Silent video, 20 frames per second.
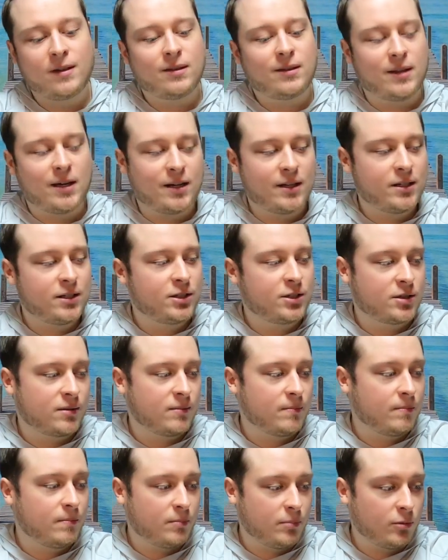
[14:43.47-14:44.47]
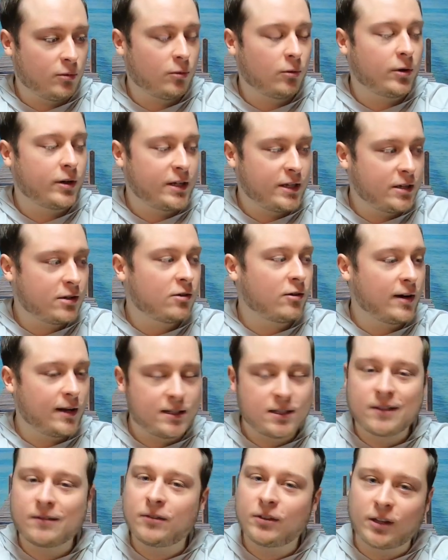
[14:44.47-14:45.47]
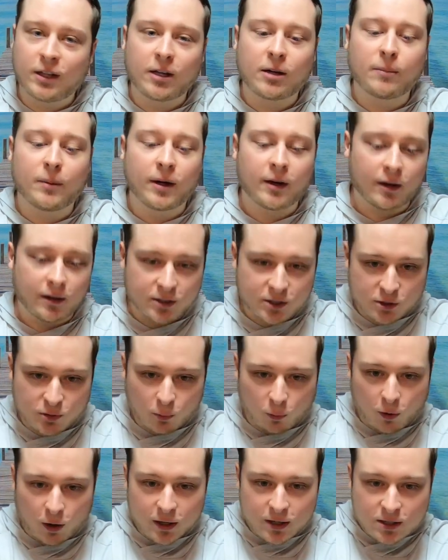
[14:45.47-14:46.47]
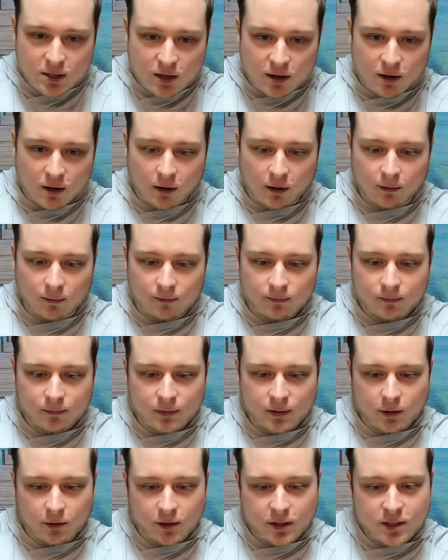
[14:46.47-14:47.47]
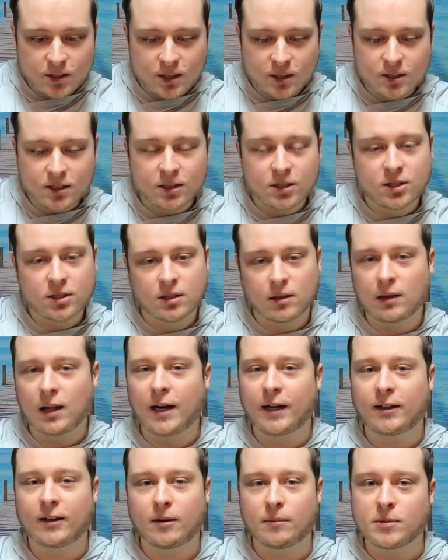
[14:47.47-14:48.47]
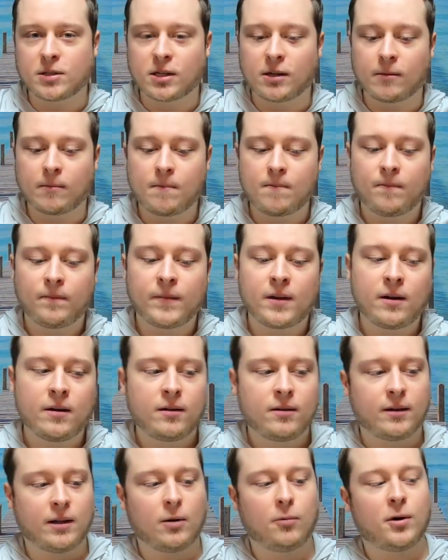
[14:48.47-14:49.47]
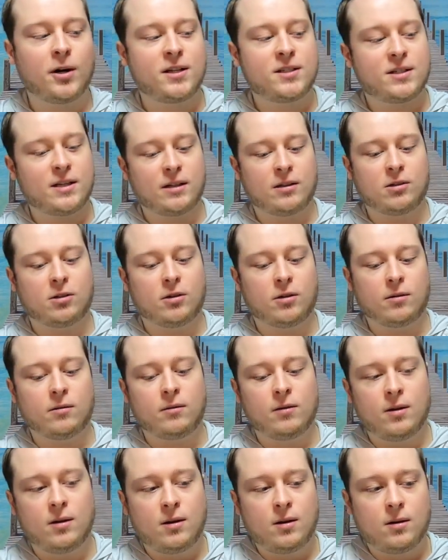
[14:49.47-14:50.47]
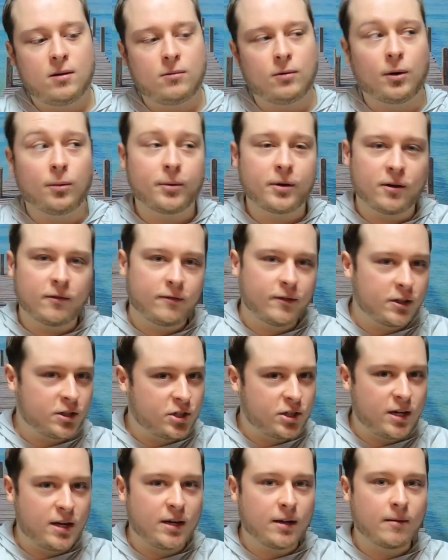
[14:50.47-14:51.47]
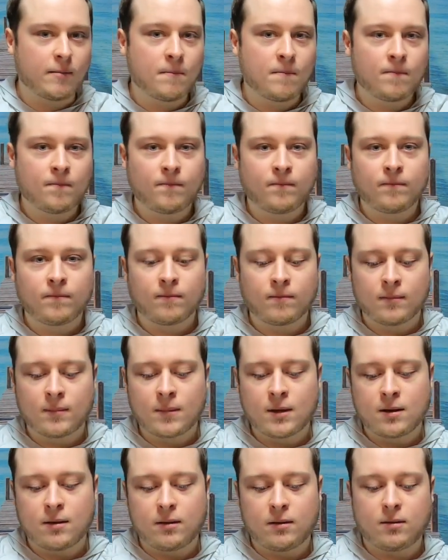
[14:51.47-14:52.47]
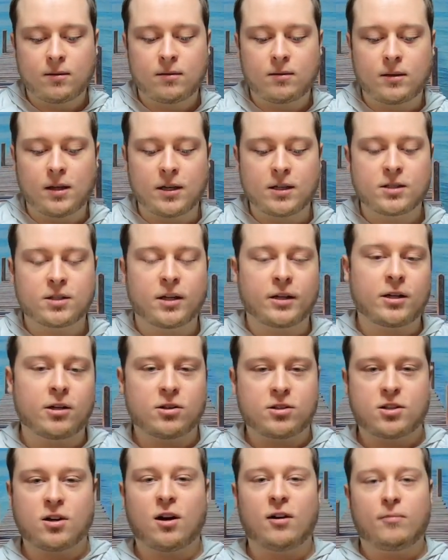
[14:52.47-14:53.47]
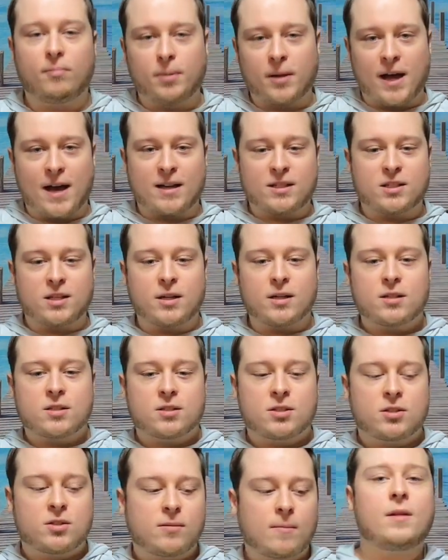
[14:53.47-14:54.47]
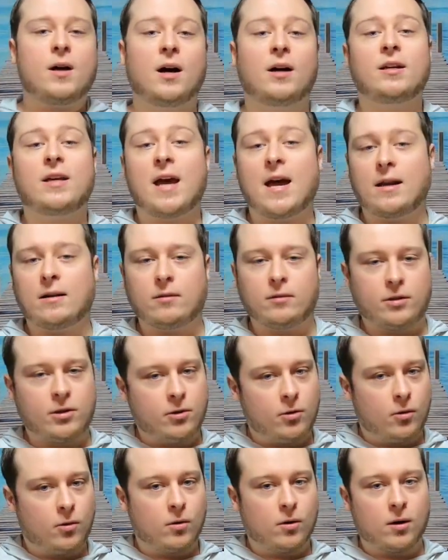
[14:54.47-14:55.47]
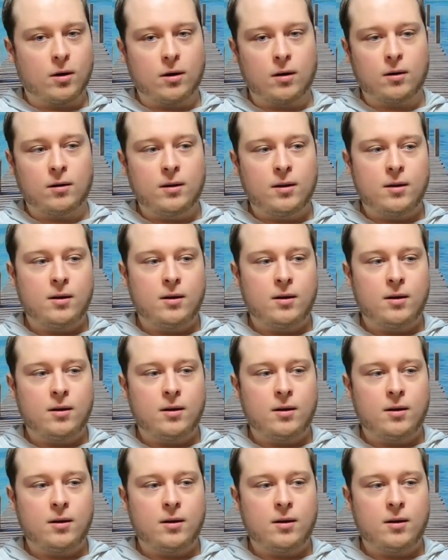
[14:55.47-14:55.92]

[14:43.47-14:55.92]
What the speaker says: That is pretty crazy if you think about it. Just one turn, 36 inches of line comes in. Now why is that good? Well, when you're fishing things like your soft plastics, again, you're